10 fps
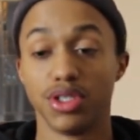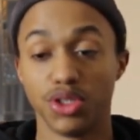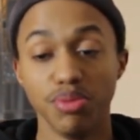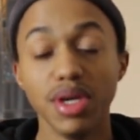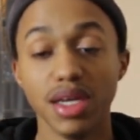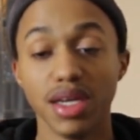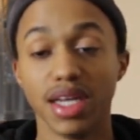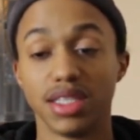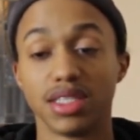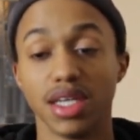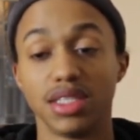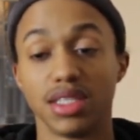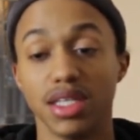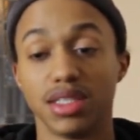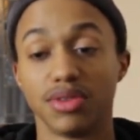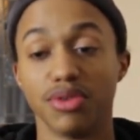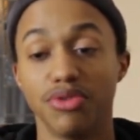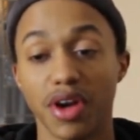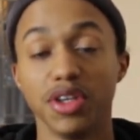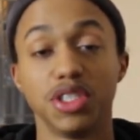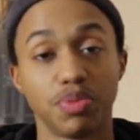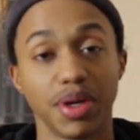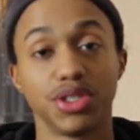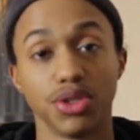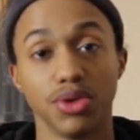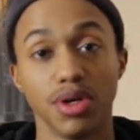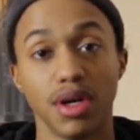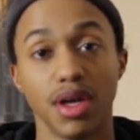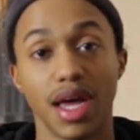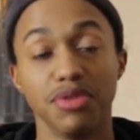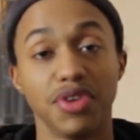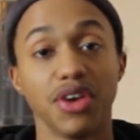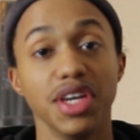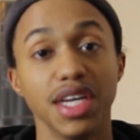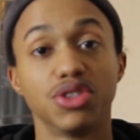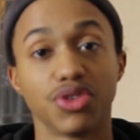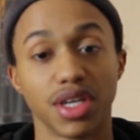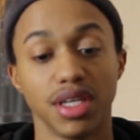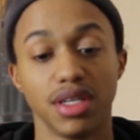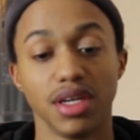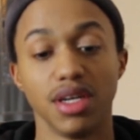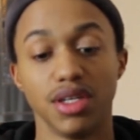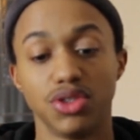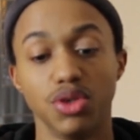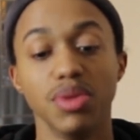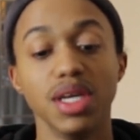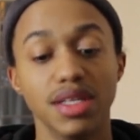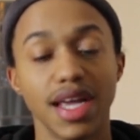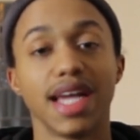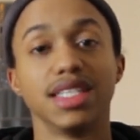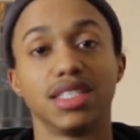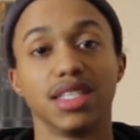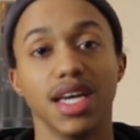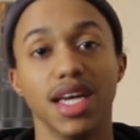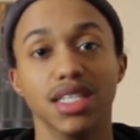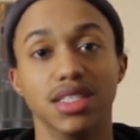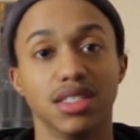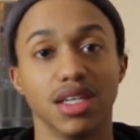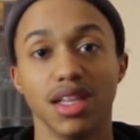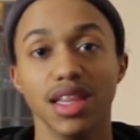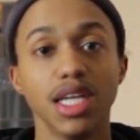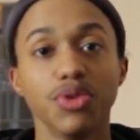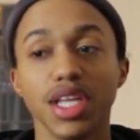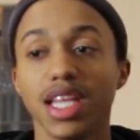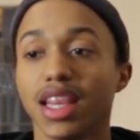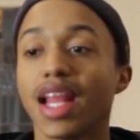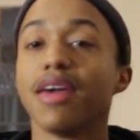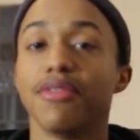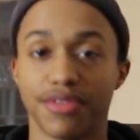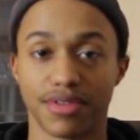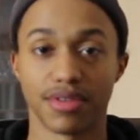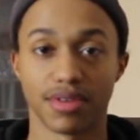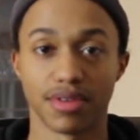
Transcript: To me, it's, it's, it's very special and very intricate. To me, dance is literally life,